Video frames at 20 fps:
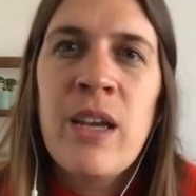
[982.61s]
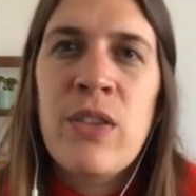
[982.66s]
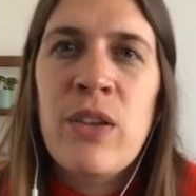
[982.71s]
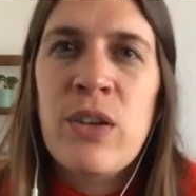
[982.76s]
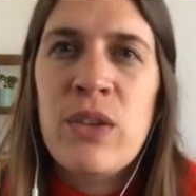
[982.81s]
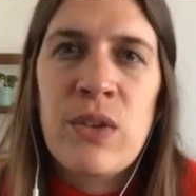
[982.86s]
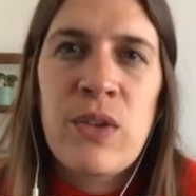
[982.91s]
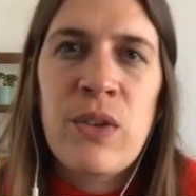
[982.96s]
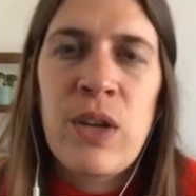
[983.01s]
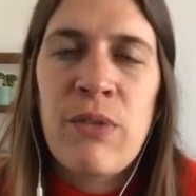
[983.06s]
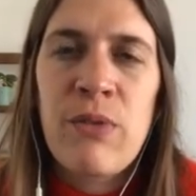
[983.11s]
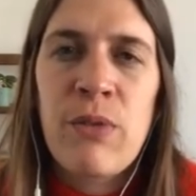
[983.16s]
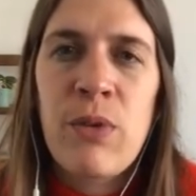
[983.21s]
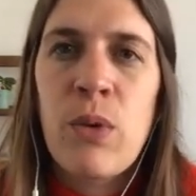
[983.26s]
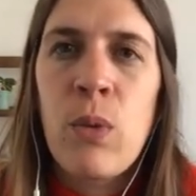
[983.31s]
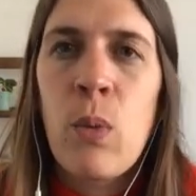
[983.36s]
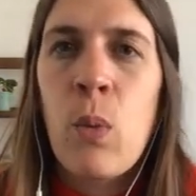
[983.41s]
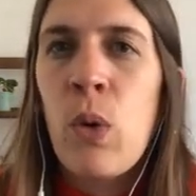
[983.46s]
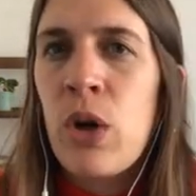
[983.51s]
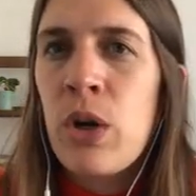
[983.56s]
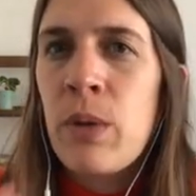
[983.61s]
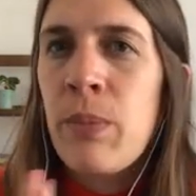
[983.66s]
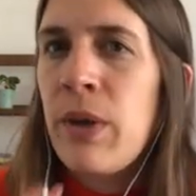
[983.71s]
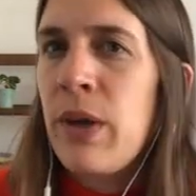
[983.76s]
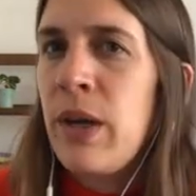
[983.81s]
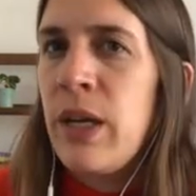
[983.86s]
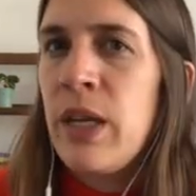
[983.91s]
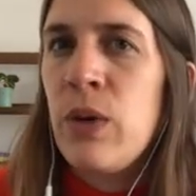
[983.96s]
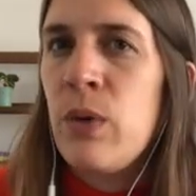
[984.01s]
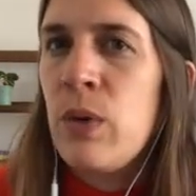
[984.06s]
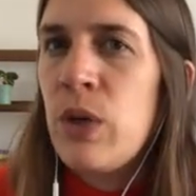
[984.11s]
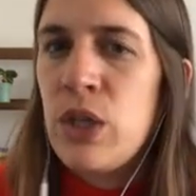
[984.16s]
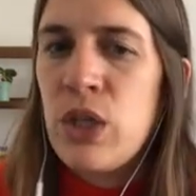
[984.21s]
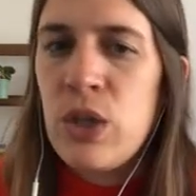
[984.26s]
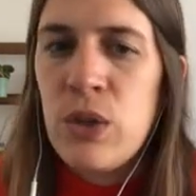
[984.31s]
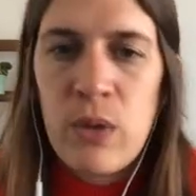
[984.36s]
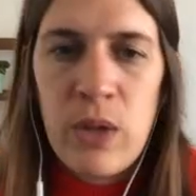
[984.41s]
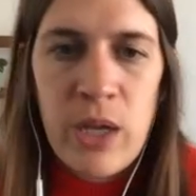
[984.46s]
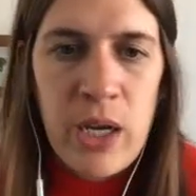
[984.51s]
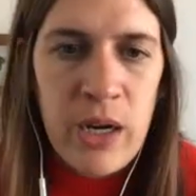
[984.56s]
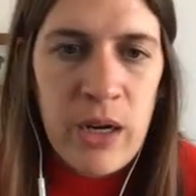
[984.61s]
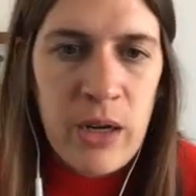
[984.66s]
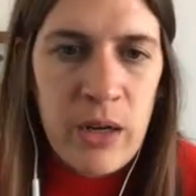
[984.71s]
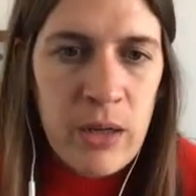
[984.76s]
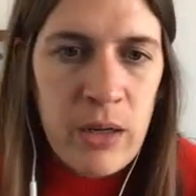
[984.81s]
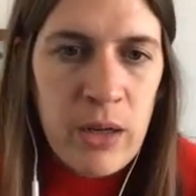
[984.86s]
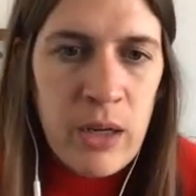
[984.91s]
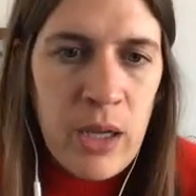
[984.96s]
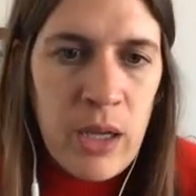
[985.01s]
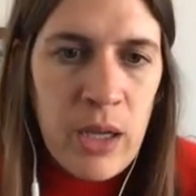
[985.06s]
There's a lot of wordplay you could do there.